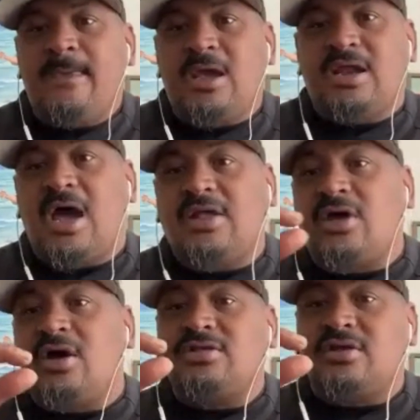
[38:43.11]
and I
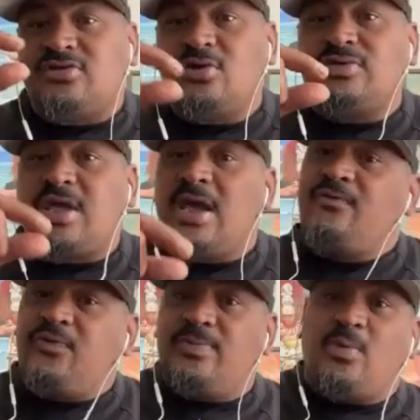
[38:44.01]
thought the tooth came
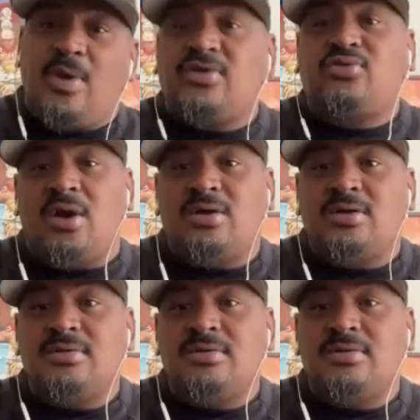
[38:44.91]
from the restaurant.